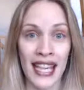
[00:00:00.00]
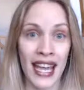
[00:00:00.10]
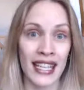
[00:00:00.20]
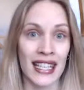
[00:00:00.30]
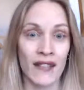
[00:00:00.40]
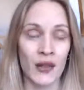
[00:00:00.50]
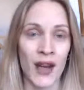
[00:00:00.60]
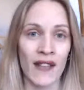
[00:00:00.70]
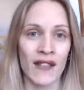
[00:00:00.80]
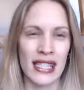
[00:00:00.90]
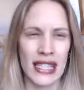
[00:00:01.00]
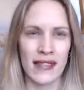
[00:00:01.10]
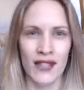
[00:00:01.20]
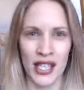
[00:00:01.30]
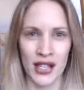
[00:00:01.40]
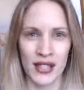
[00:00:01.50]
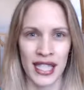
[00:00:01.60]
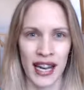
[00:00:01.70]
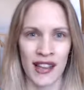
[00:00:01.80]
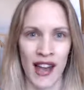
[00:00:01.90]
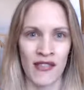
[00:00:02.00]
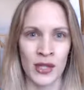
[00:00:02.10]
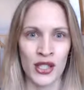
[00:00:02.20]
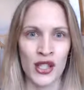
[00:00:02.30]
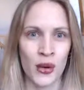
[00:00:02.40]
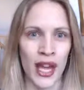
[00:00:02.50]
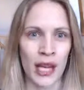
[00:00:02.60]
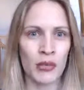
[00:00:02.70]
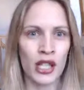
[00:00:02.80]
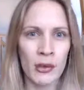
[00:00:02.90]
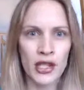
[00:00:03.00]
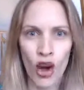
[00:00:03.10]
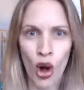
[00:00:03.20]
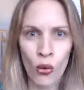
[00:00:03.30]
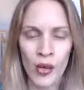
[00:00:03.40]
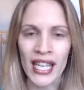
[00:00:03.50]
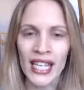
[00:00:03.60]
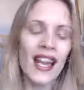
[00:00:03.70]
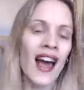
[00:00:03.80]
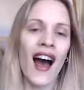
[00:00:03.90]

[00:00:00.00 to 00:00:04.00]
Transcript: again if you haven't seen the videos that I've been doing pretty much all week.